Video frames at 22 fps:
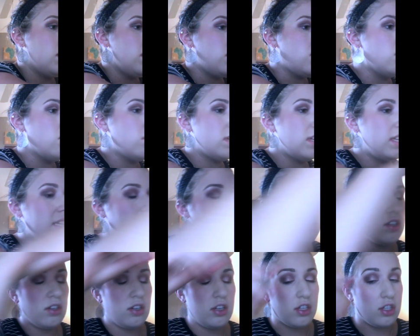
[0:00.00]
You can
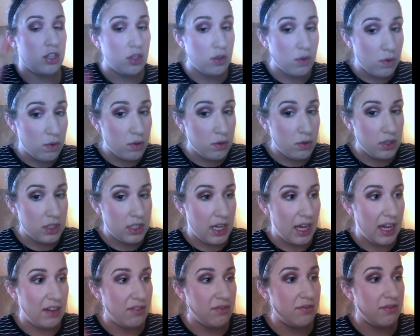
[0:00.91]
either use
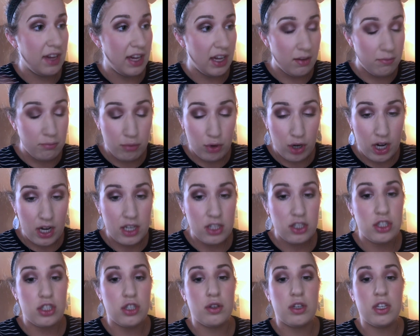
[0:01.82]
a fan
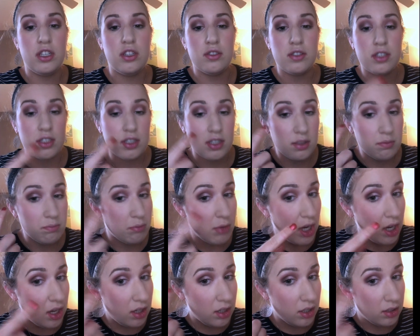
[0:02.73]
brush, you can use a
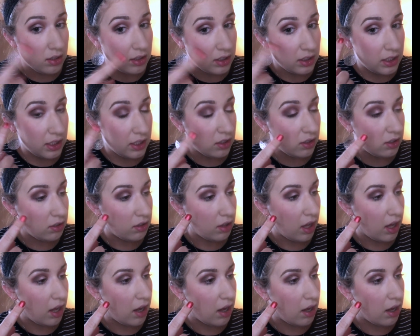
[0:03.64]
small little